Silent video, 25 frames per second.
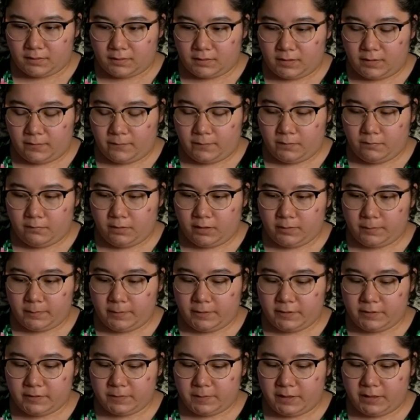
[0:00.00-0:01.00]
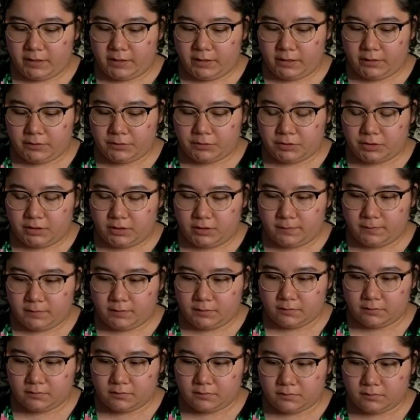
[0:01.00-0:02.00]
If you want to participate in that stream,
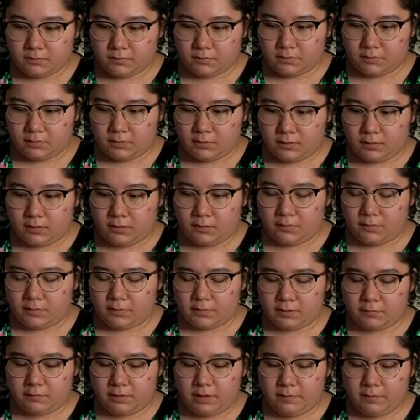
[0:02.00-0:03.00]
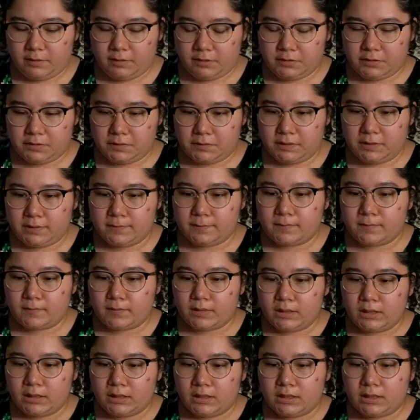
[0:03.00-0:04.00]
oh, the way I'm going to do it
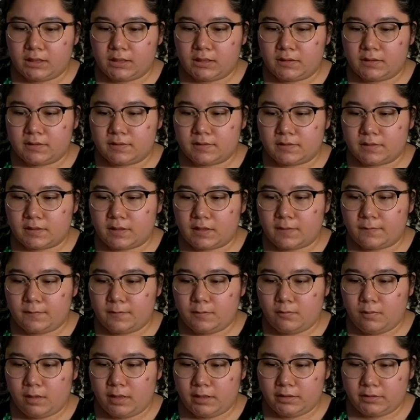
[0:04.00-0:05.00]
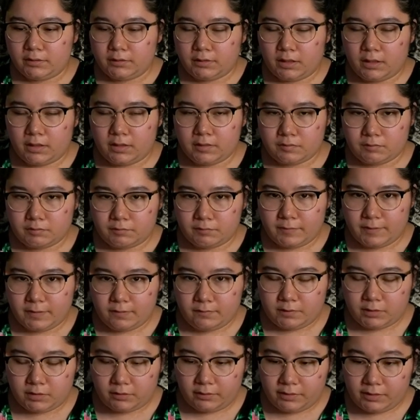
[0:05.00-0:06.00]
is if you want your logs
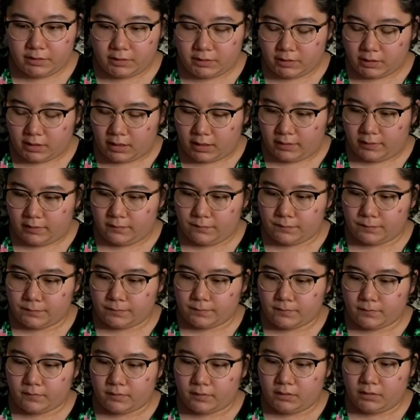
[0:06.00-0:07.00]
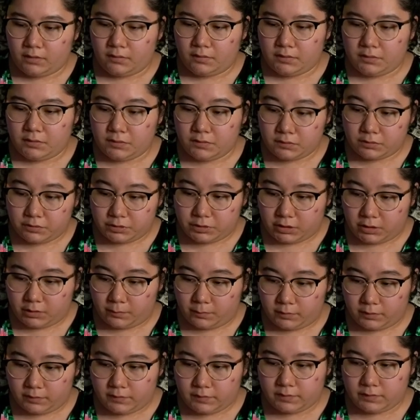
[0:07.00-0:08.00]
reviewed during the live, you can use your channel
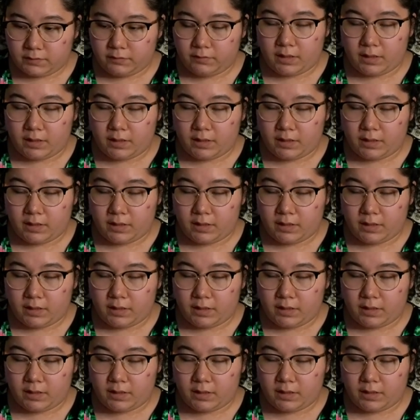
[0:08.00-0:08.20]
points, so you